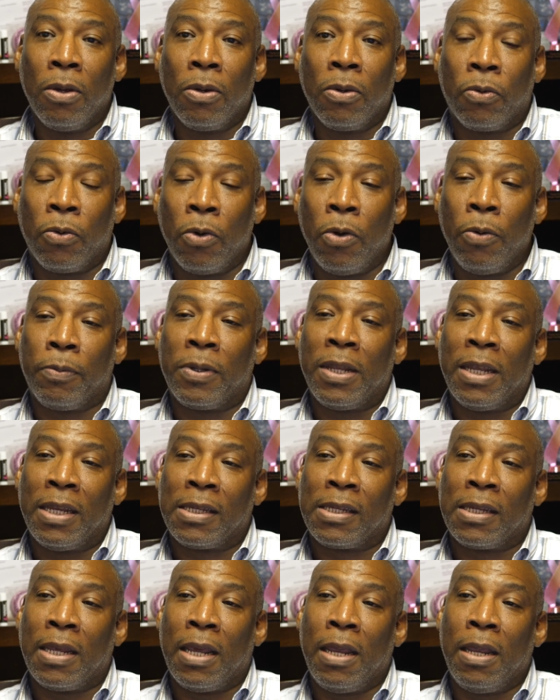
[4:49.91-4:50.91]
group that
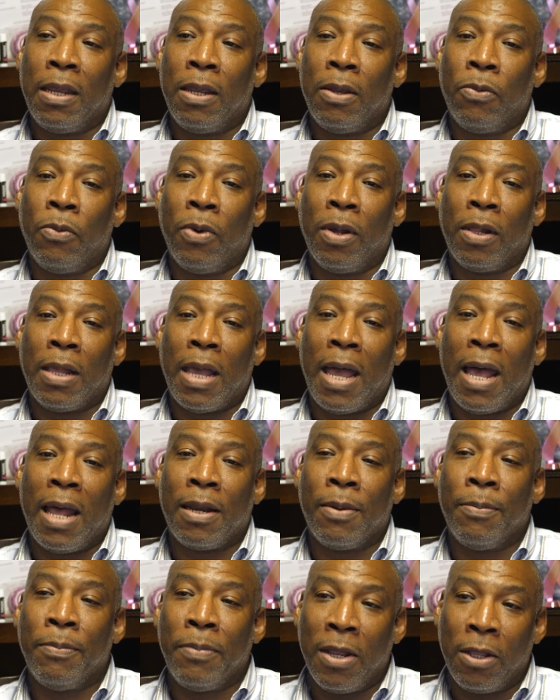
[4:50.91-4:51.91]
say, well, I
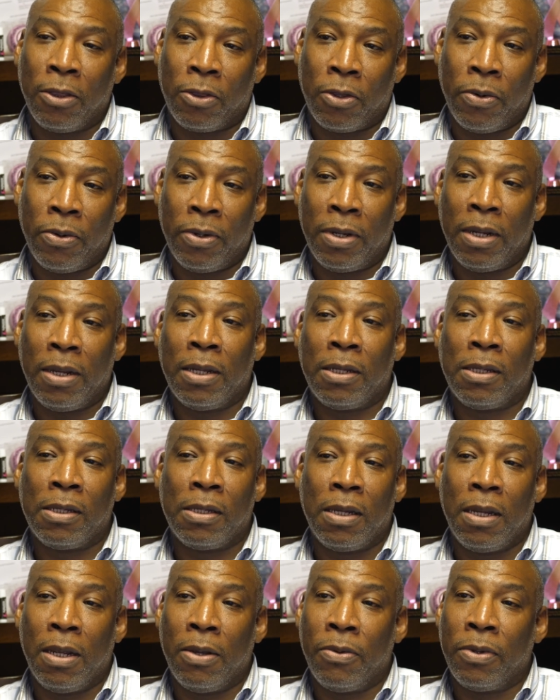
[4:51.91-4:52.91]
done been through
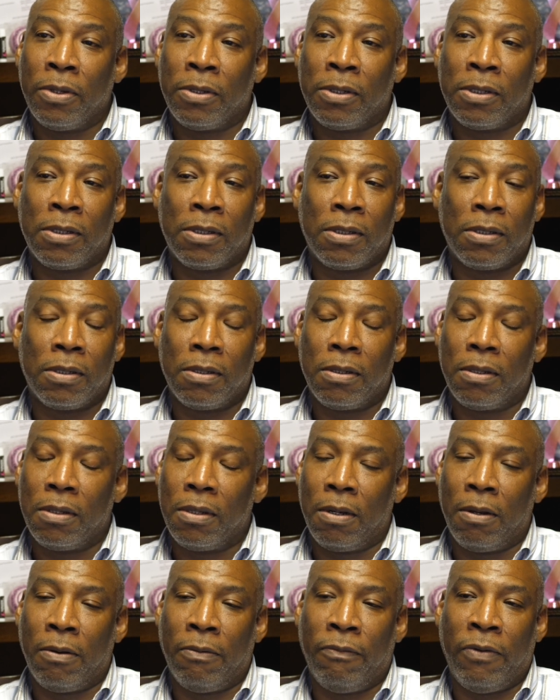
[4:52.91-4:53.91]
this, it was
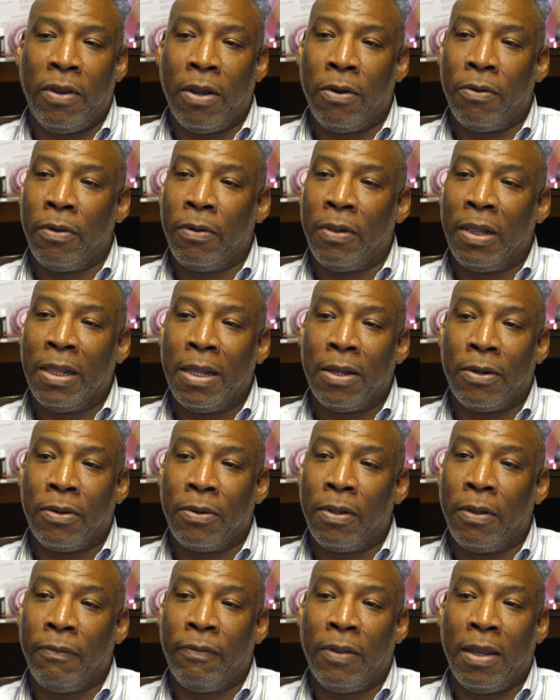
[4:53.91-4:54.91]
very
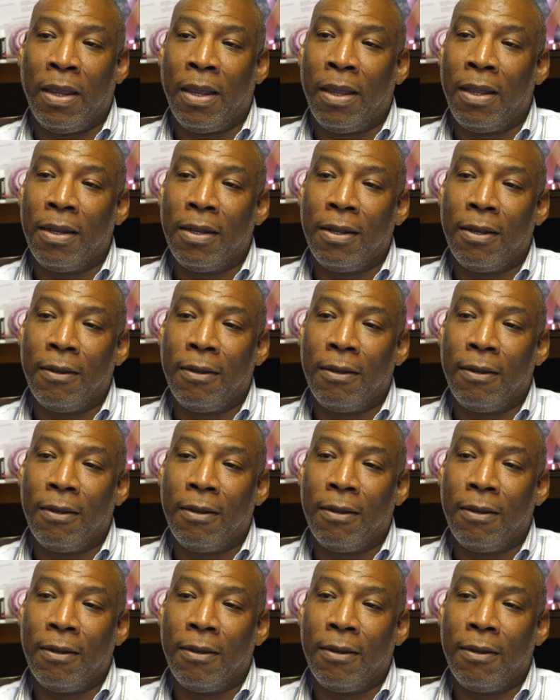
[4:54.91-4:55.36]
little of that.